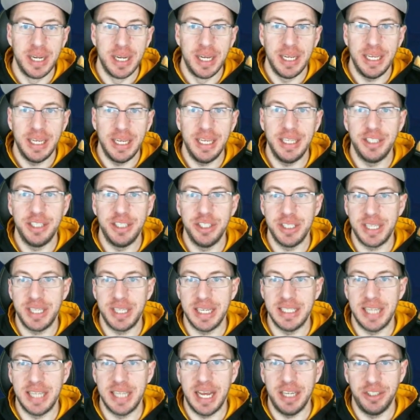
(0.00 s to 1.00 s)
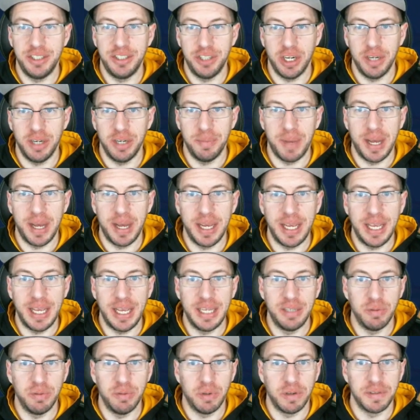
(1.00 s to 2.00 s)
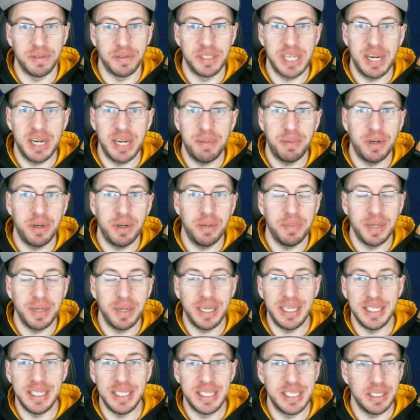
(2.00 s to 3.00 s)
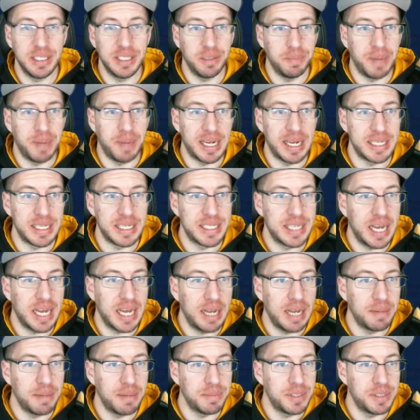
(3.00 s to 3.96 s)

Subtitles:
he just gets headshotted by a dwarf sniper, but he still buys time.